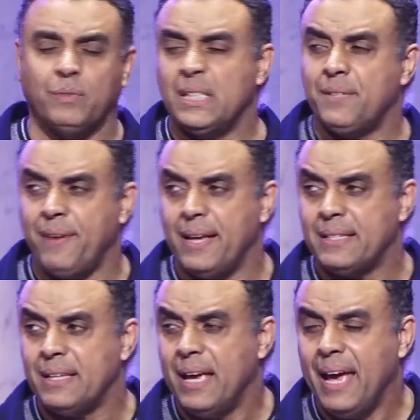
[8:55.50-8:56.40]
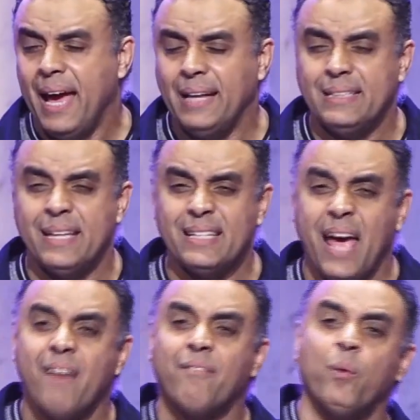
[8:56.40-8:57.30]
this verse, and he says,
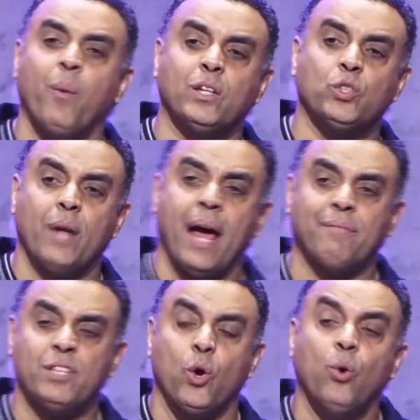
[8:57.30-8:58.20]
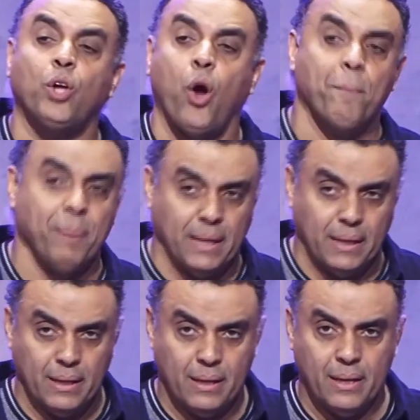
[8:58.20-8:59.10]
everyone should have his own company.
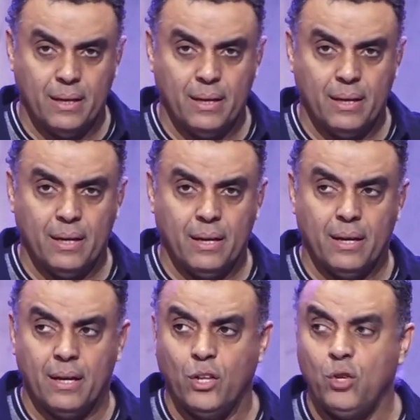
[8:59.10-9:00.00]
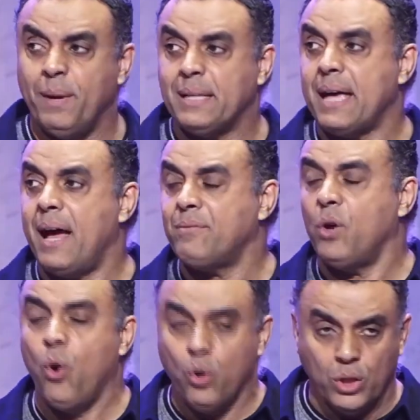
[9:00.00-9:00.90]
You must have
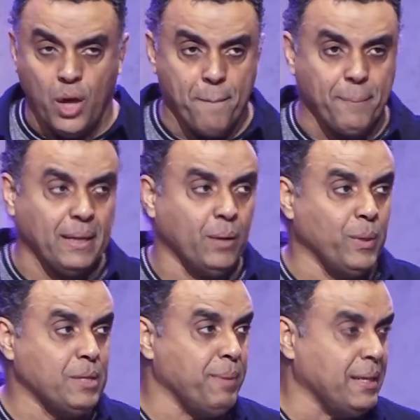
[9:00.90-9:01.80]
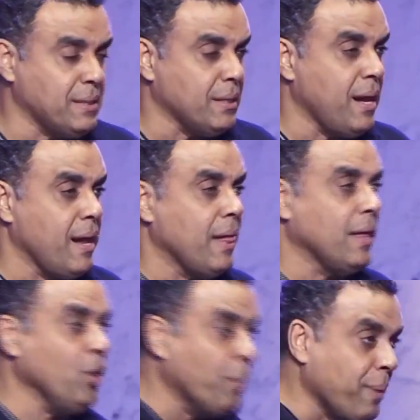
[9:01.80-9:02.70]
your own company, which means
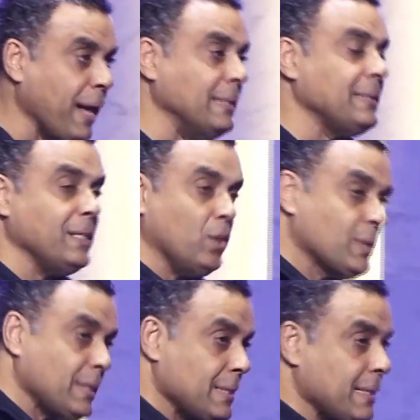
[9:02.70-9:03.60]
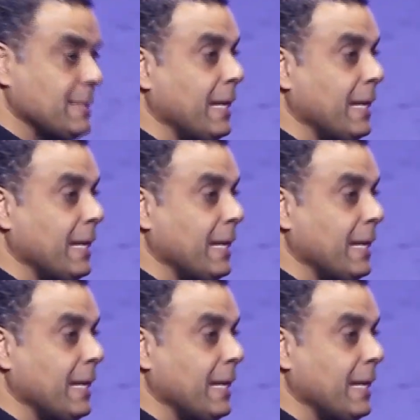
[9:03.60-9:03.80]
your brothers and your sisters